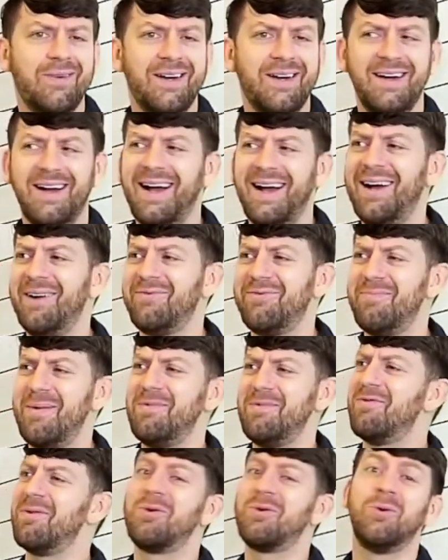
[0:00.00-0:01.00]
have
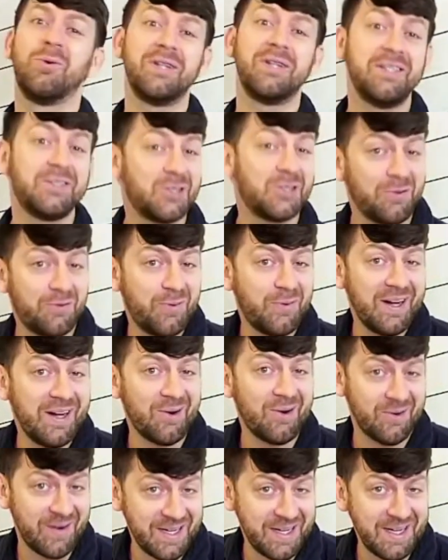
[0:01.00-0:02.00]
maybe recording software
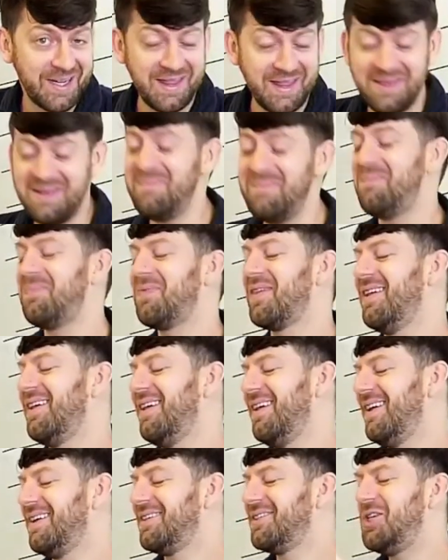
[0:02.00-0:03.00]
already in them.
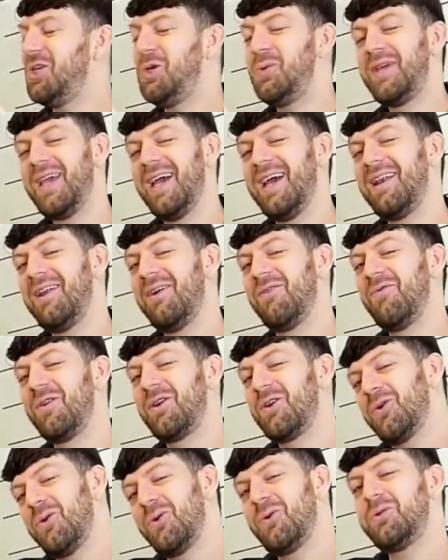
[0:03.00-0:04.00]
So you can
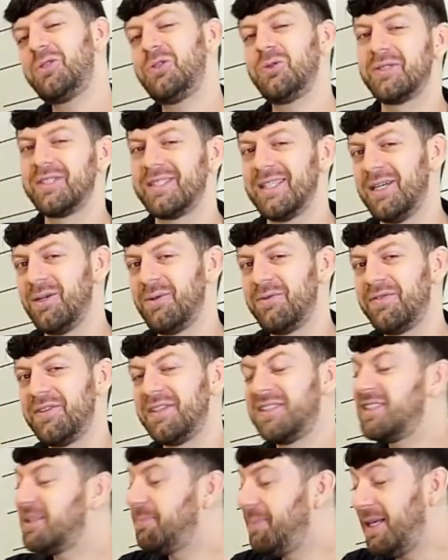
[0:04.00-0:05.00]
record yourself
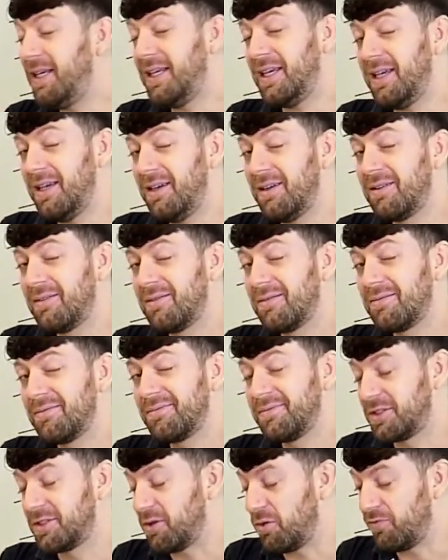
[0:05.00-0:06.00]
speaking,
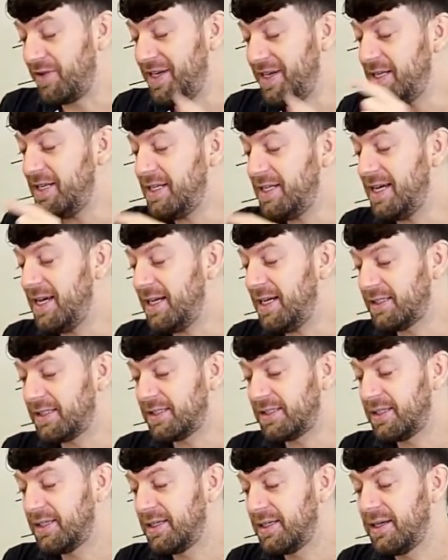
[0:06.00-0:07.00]
so reading
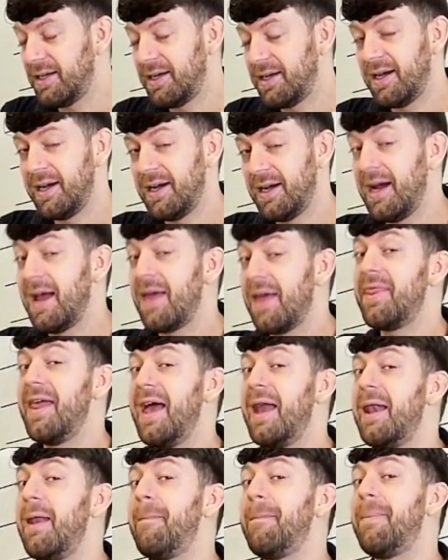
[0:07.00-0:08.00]
text,
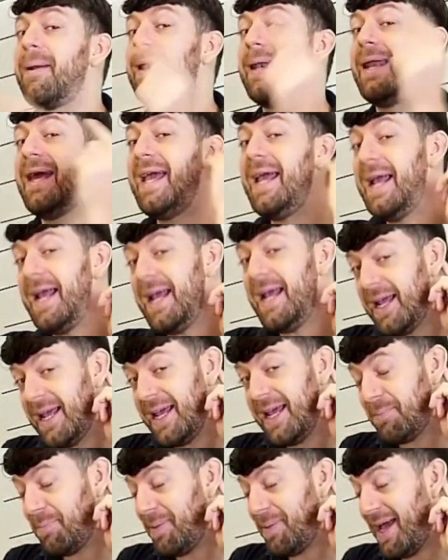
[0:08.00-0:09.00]
then play
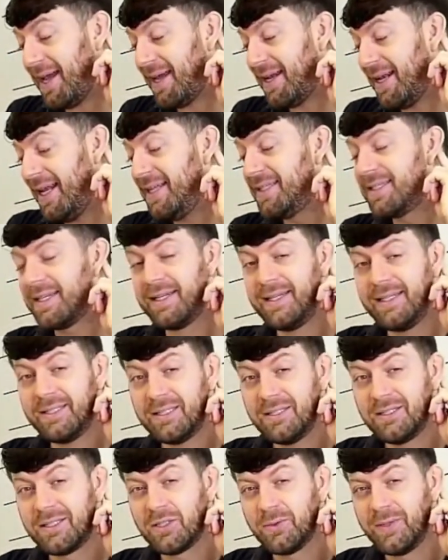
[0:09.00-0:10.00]
it back later,
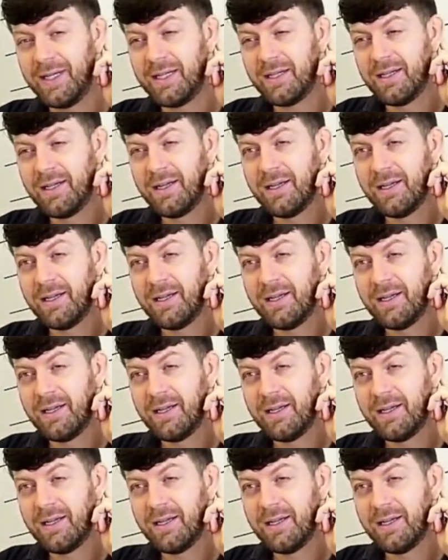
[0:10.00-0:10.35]
listen to it,